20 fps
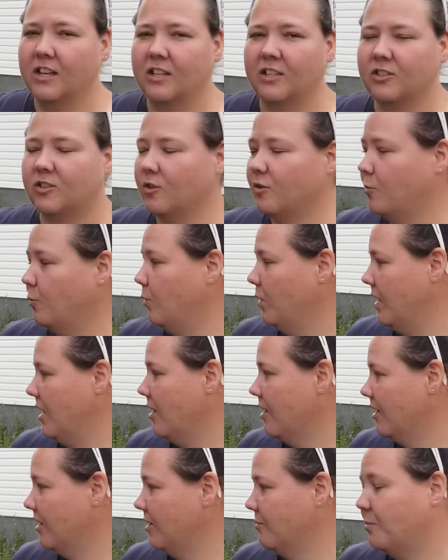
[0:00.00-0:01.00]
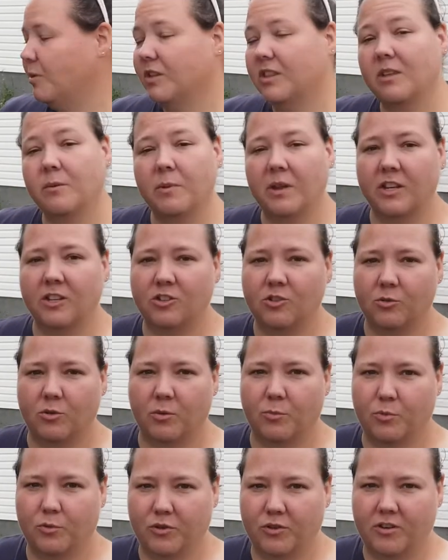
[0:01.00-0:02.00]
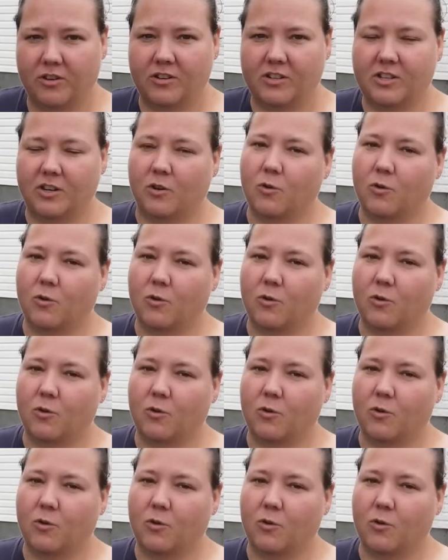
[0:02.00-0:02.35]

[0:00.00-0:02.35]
So we are going to put them into a brooder to